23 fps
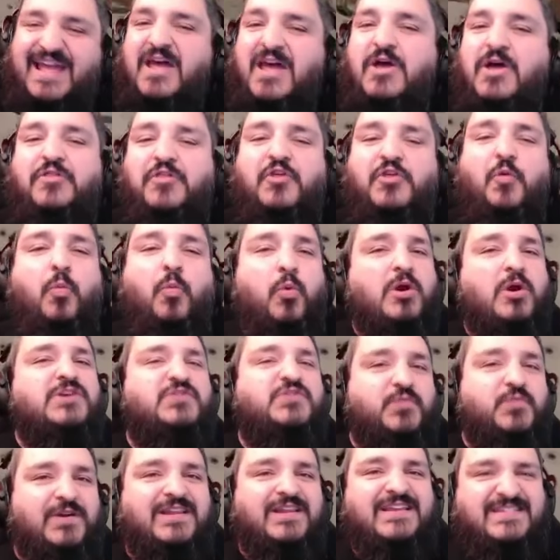The worst
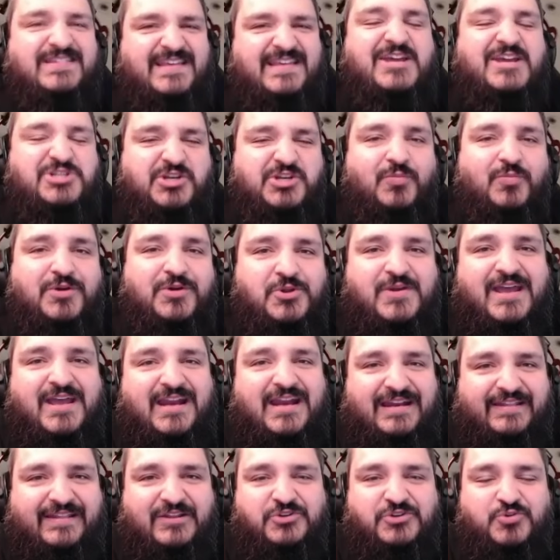realization when you get
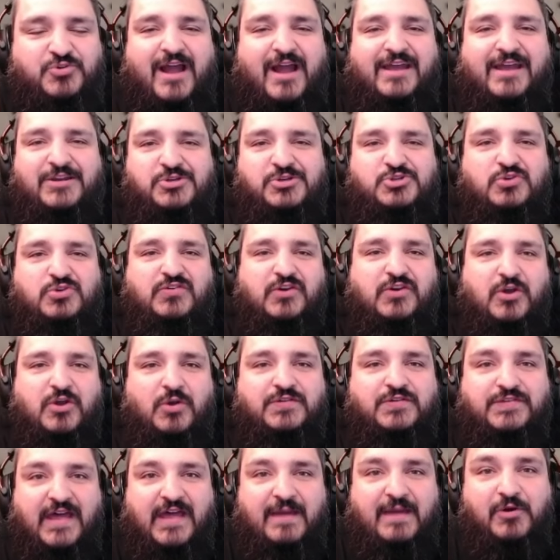into the truck and you choose your
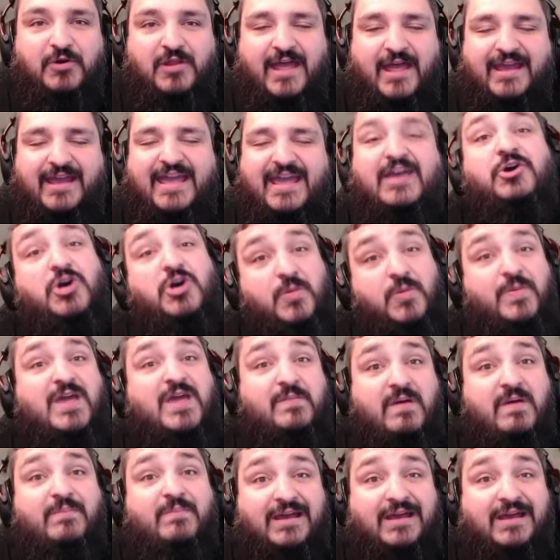ghost type, you're like, it could be a mimic.